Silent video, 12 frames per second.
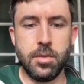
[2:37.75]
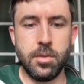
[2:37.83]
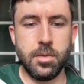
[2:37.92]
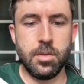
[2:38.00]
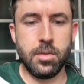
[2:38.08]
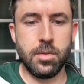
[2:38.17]

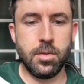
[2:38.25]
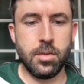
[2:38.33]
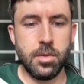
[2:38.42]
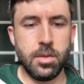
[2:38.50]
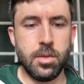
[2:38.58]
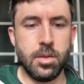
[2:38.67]

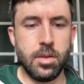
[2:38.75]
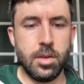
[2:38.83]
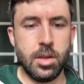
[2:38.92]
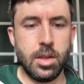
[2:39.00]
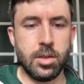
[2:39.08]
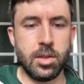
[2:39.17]

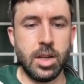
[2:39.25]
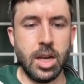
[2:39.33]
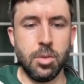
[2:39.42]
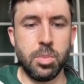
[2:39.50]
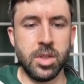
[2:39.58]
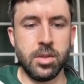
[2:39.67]
it's going to
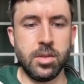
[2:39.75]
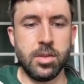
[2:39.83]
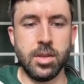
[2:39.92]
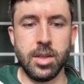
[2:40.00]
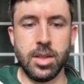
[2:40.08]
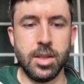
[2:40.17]
output
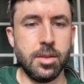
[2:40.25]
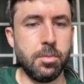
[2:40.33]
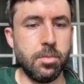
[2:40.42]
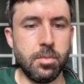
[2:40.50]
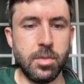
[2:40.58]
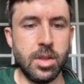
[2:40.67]
the
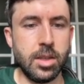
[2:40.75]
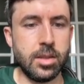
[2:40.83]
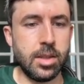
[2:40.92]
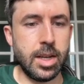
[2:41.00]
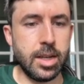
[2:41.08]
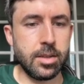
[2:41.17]

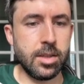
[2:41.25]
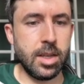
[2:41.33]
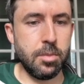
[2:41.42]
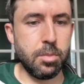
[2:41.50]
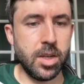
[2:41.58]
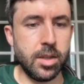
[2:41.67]
exact
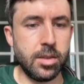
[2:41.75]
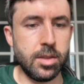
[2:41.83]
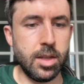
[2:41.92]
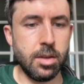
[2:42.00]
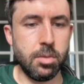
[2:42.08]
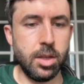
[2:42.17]
same bytes
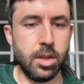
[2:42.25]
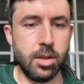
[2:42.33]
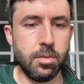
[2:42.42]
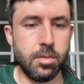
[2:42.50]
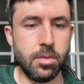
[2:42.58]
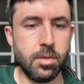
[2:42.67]
that we
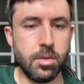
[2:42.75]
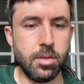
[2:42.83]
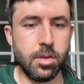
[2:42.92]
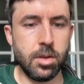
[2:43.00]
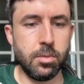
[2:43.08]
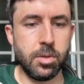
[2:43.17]

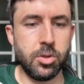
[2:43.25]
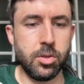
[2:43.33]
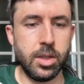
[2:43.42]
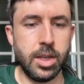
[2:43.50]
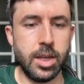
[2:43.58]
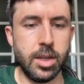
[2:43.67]

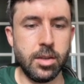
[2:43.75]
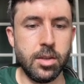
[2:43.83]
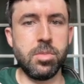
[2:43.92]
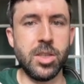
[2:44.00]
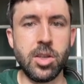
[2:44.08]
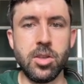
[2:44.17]
originally had.
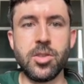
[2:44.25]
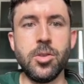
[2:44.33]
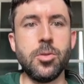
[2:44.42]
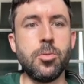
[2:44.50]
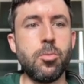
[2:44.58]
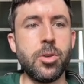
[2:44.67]
This
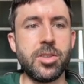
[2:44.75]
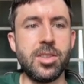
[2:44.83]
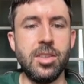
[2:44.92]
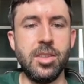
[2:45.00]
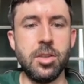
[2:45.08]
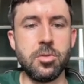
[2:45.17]
also works
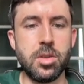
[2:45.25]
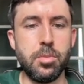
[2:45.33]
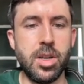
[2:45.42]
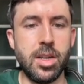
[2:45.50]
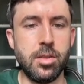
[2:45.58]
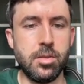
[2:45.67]
in Deno
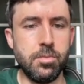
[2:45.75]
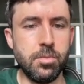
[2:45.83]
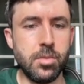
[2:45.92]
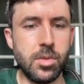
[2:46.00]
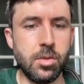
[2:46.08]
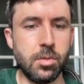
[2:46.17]
compile, so